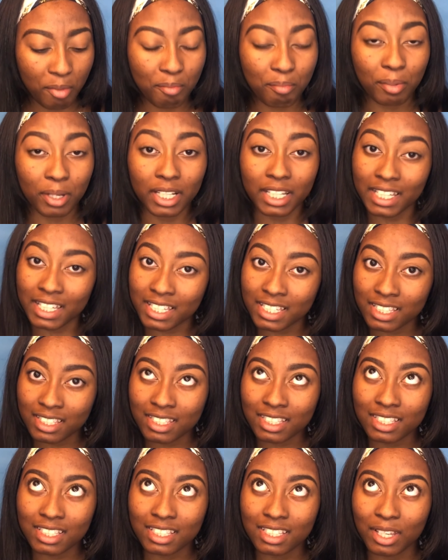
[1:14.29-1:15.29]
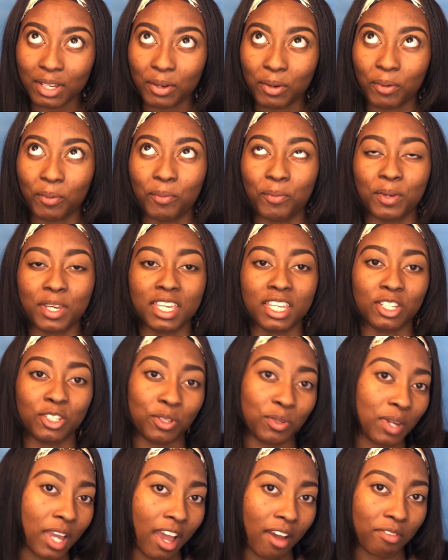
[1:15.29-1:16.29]
but we
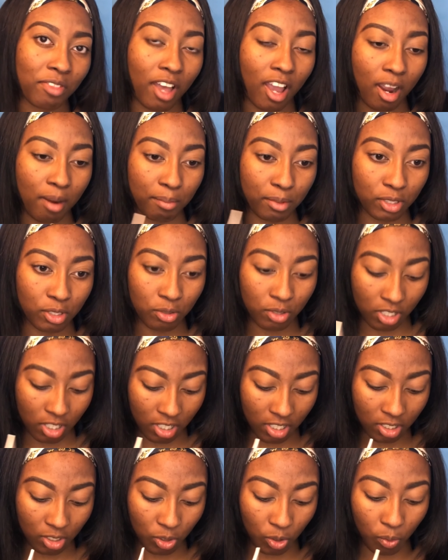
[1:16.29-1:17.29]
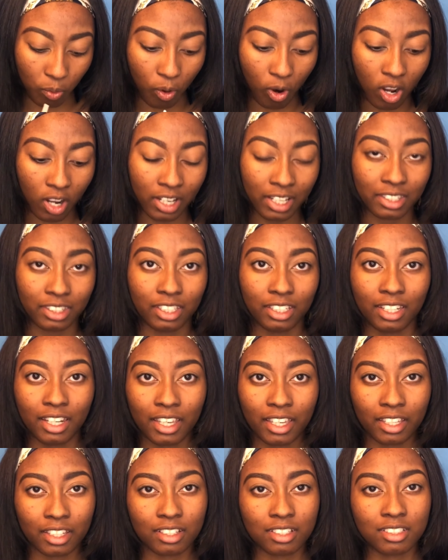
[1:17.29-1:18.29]
do have the opportunity to walk in the
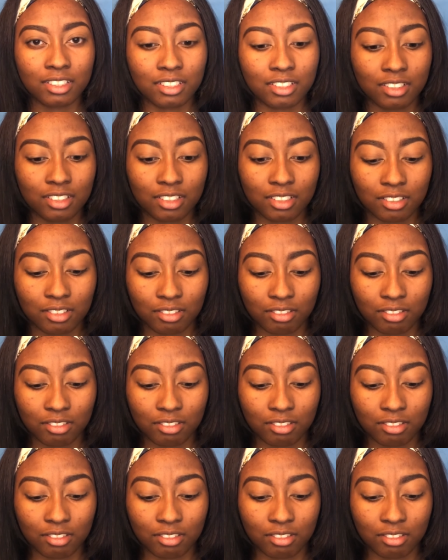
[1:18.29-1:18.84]
next